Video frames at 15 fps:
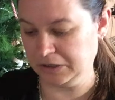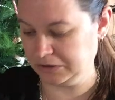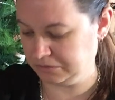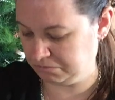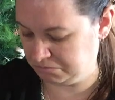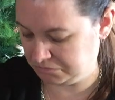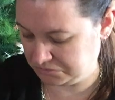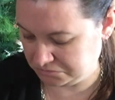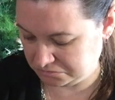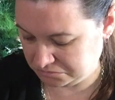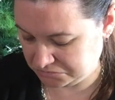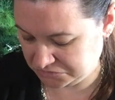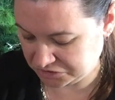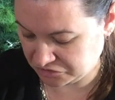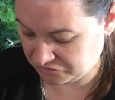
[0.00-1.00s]
I
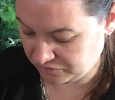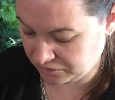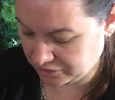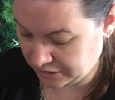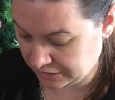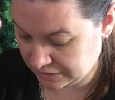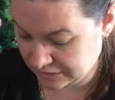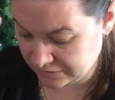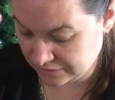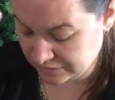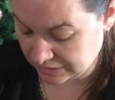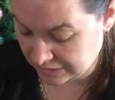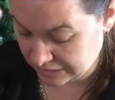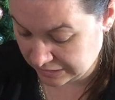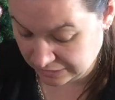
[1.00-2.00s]
don't like it, so
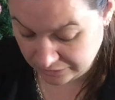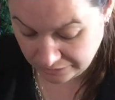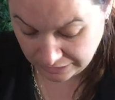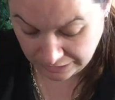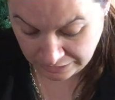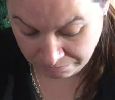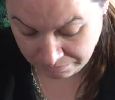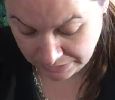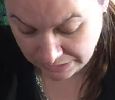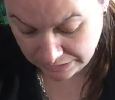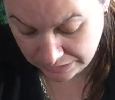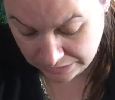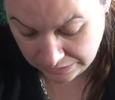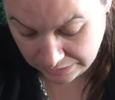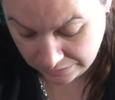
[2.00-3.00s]
that ain't gonna
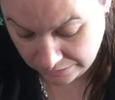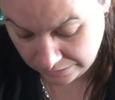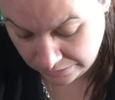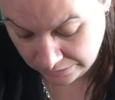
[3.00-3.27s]
happen.